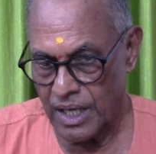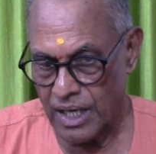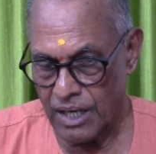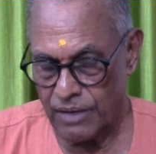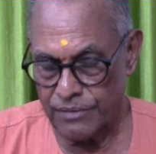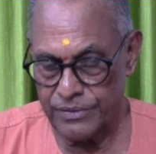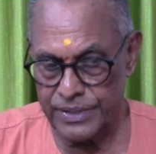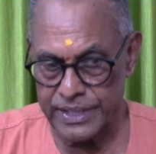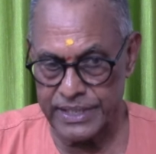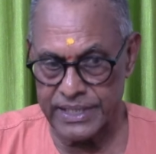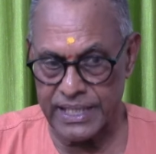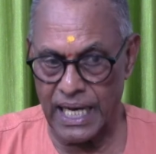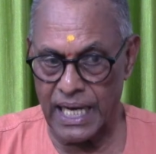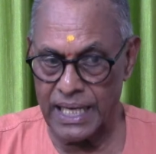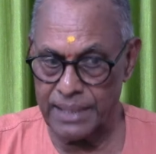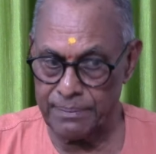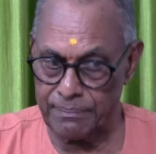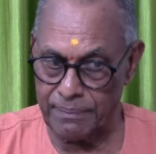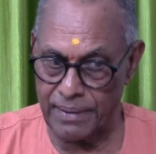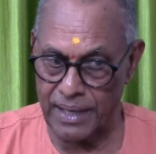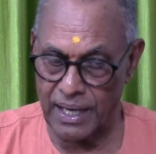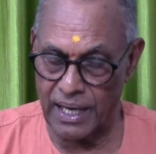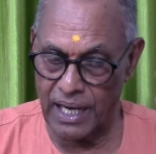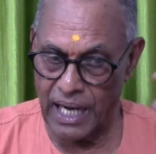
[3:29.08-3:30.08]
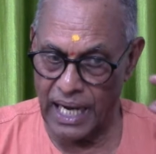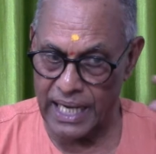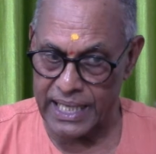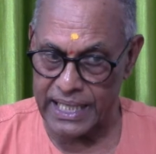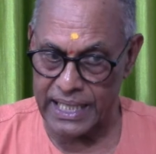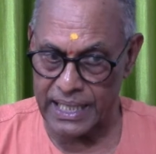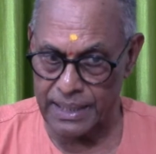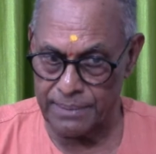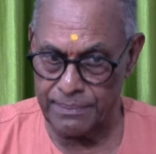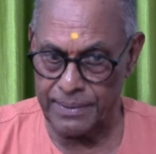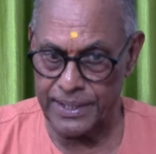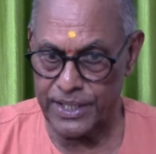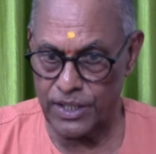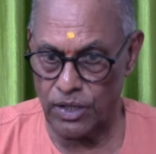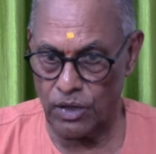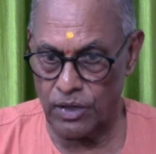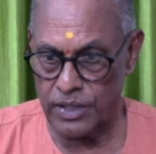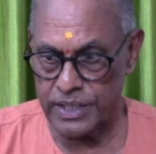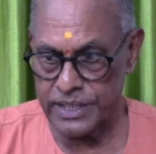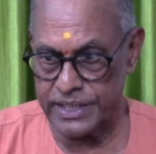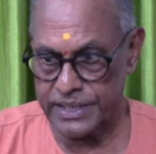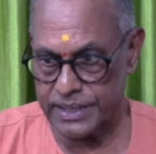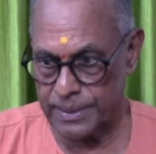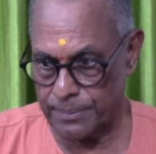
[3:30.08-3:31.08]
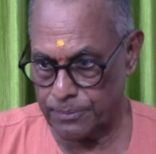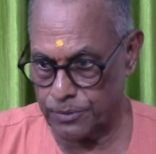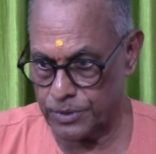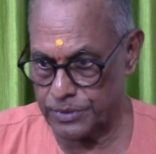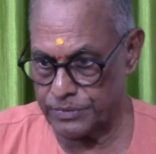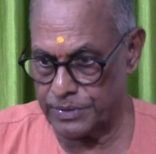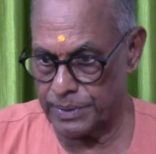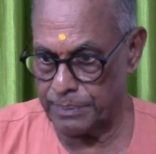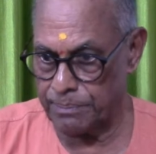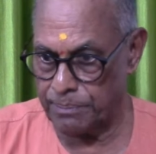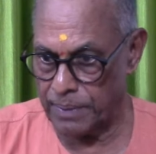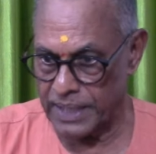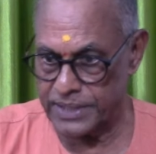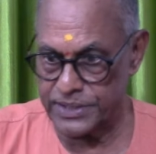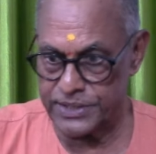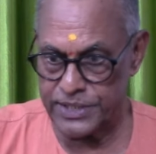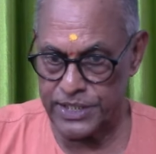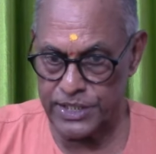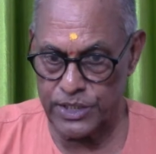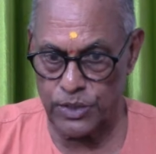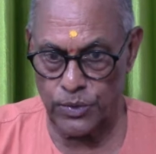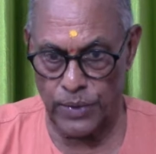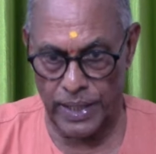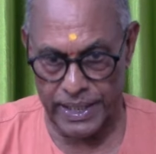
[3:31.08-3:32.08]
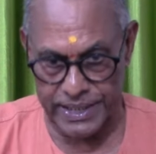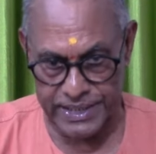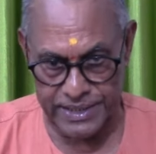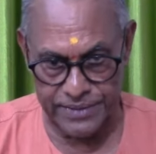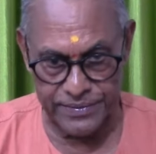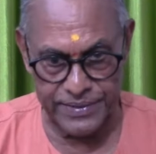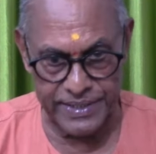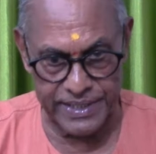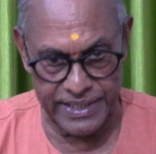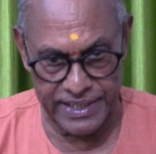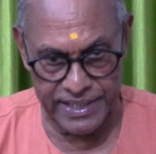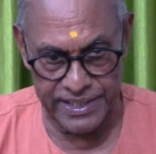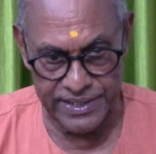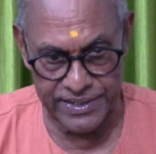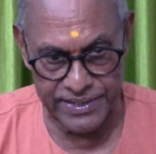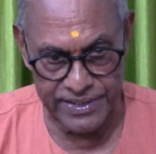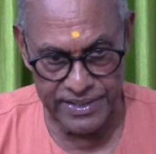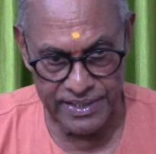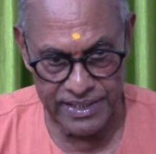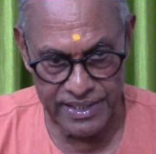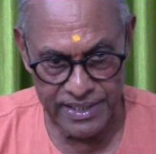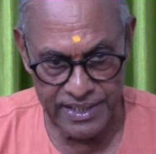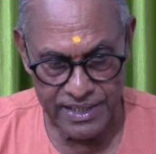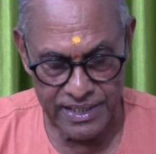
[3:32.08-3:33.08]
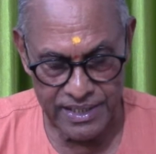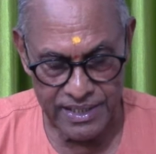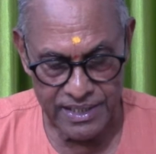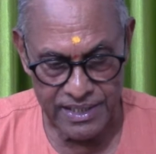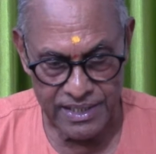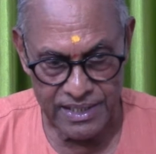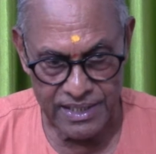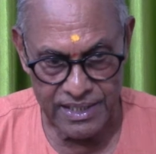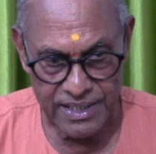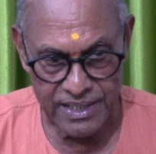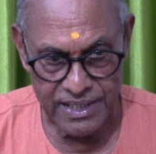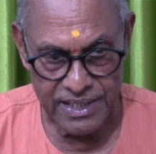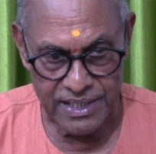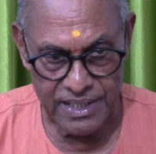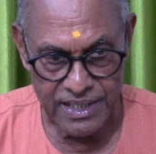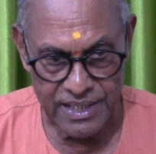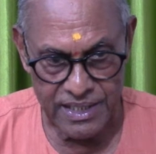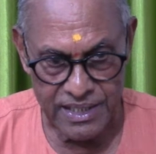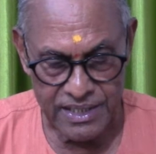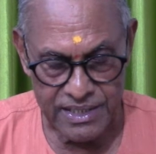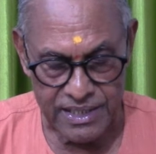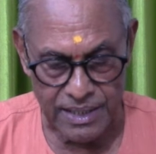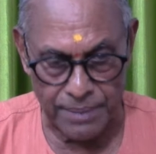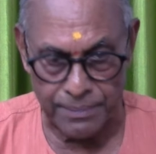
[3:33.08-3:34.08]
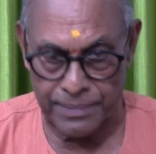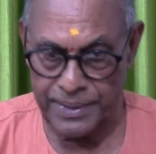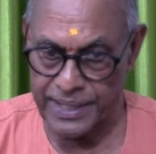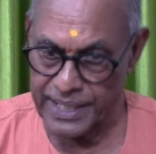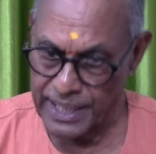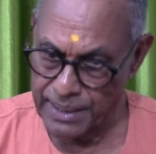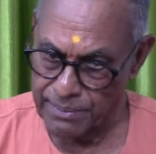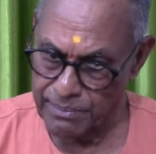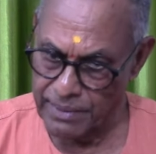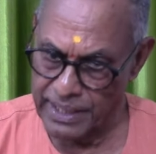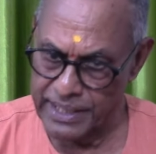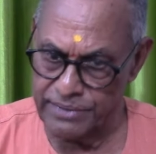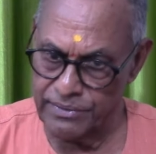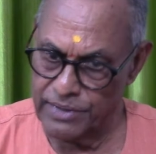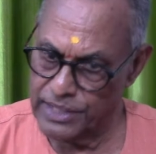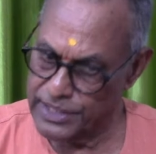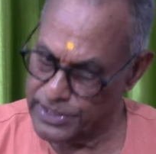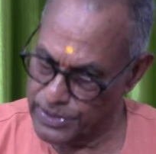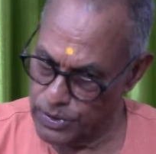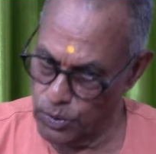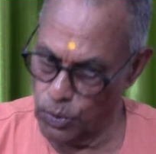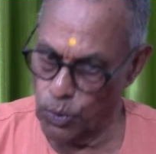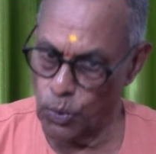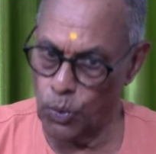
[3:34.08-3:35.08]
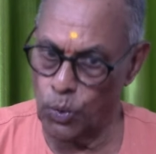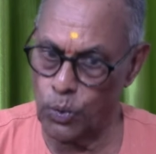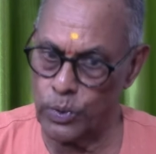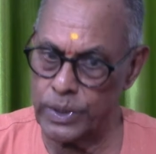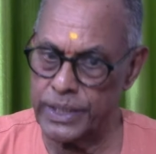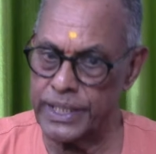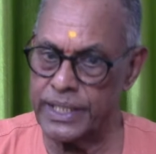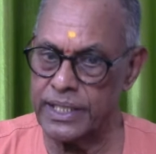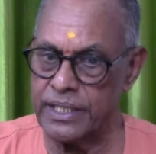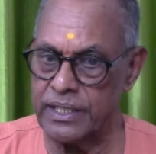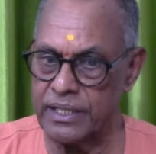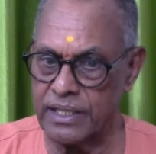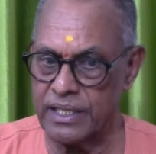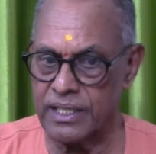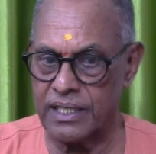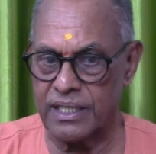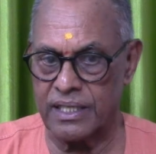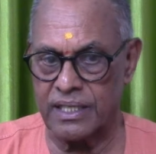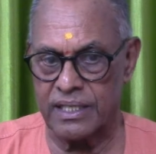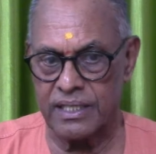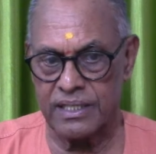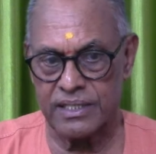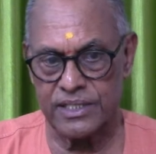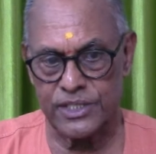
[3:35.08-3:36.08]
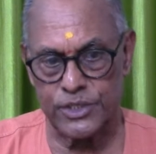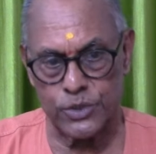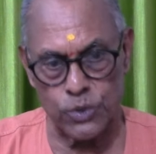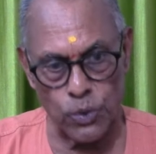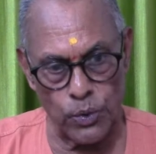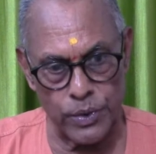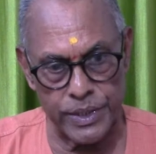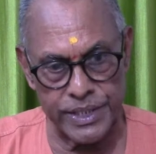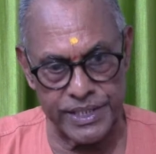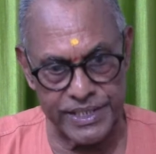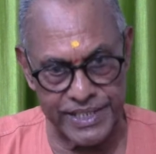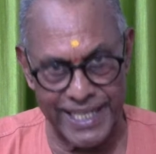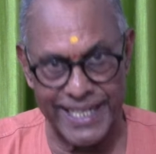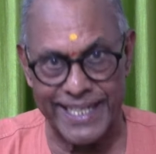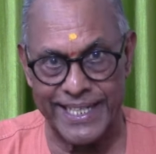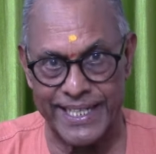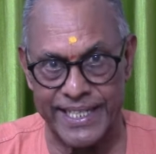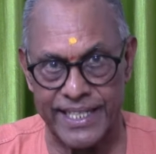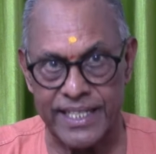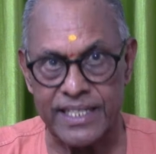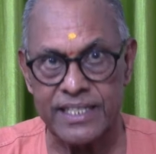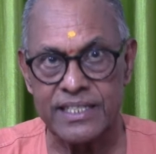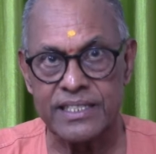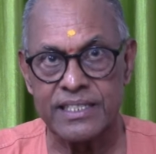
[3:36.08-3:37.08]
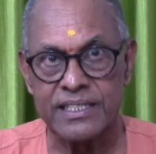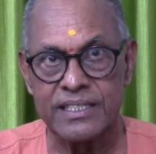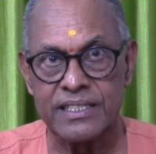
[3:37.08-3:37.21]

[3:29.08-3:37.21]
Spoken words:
With that academic knowledge, suppose we plunge into activities, the me and mine will slowly show its head,